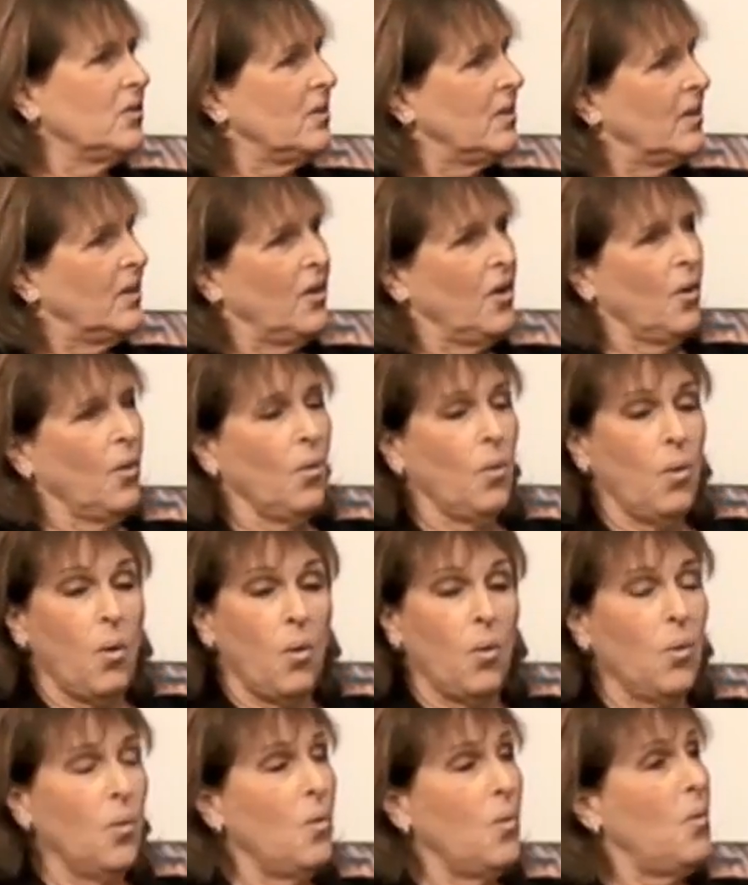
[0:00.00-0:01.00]
you know,
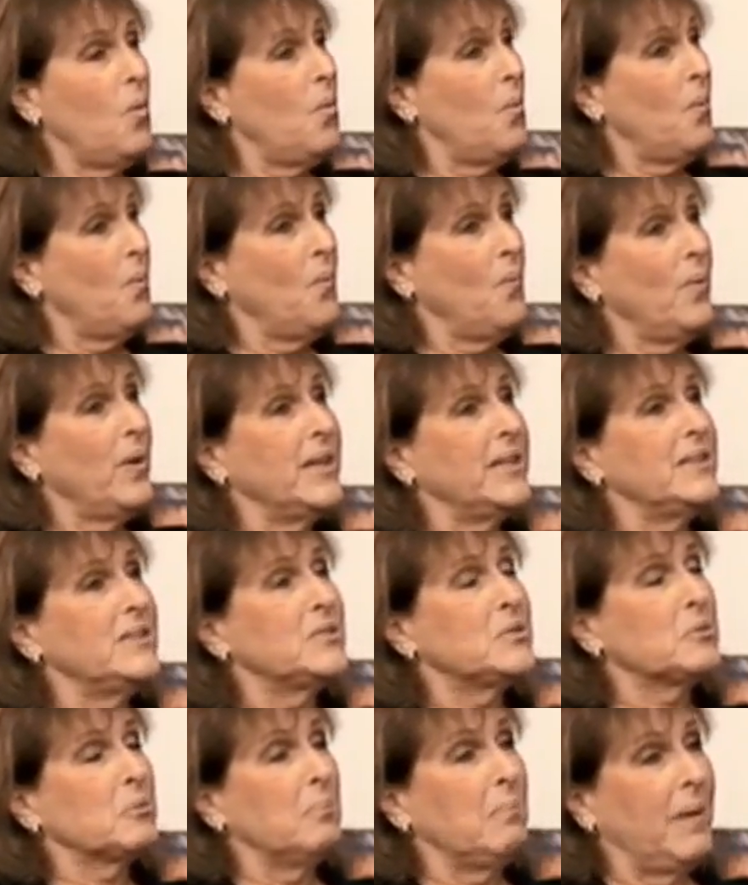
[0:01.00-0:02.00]

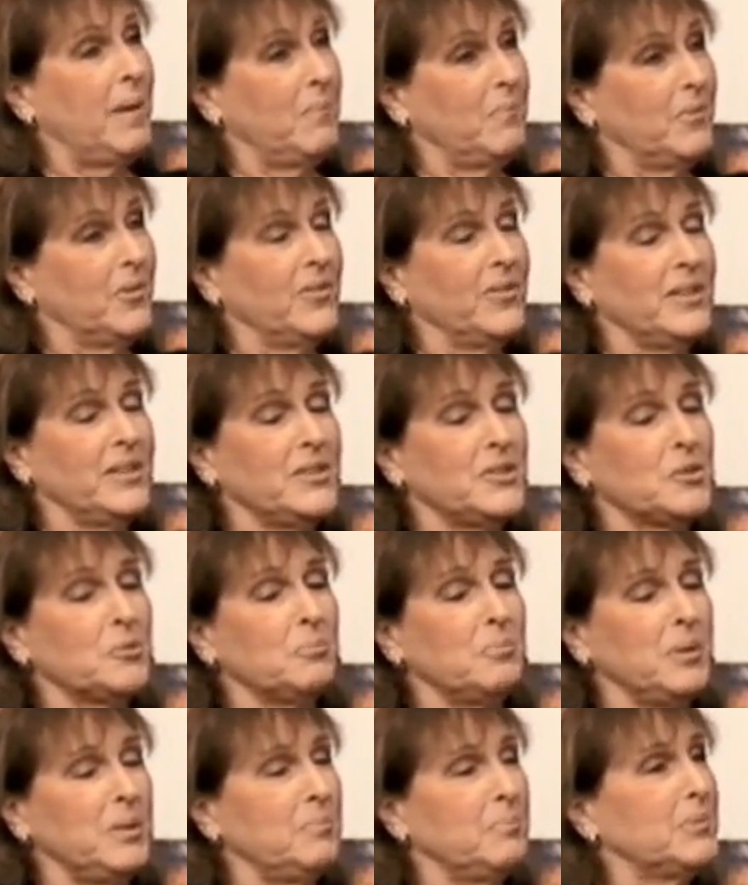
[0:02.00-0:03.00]
always remember these are
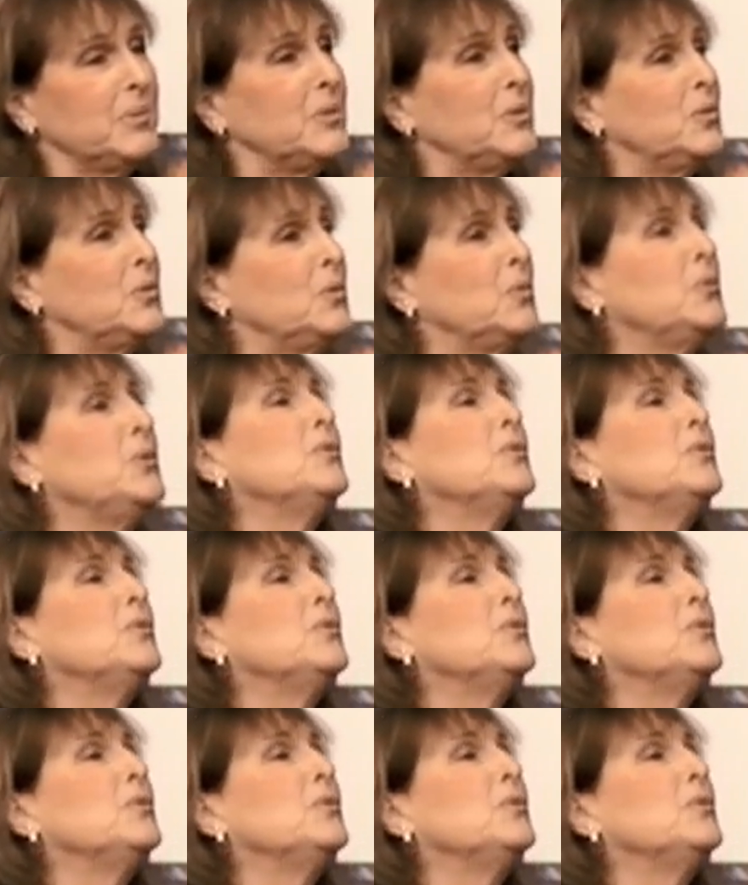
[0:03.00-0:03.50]
people who